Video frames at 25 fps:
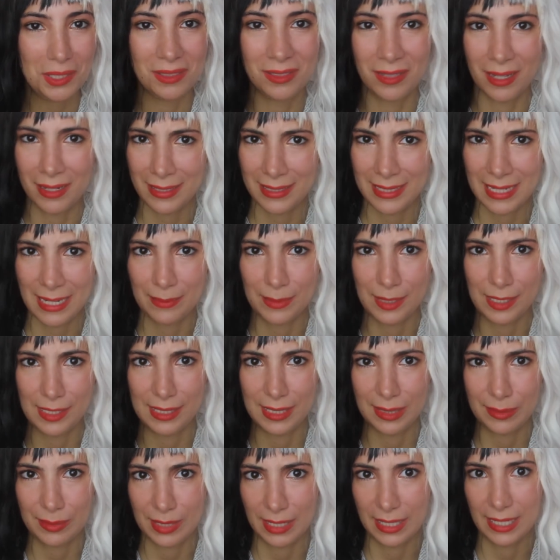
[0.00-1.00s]
A lot of times it
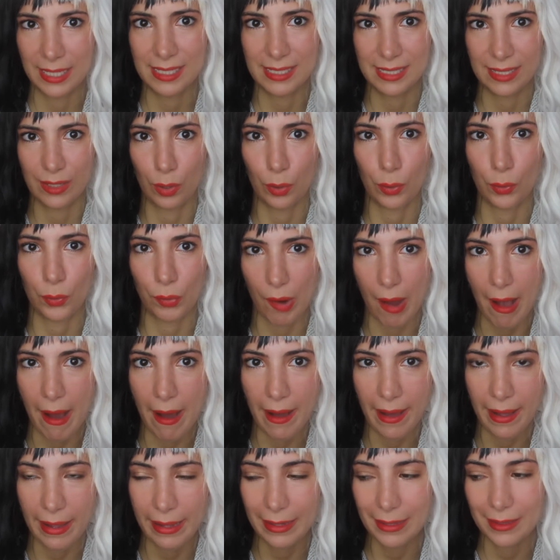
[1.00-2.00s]
seems like he's gonna
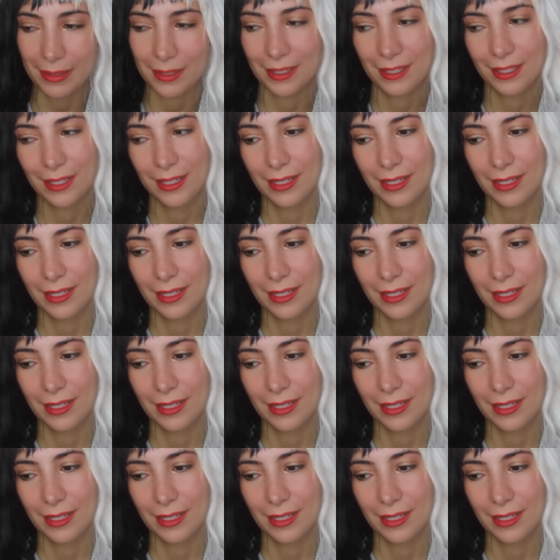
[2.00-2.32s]
cry.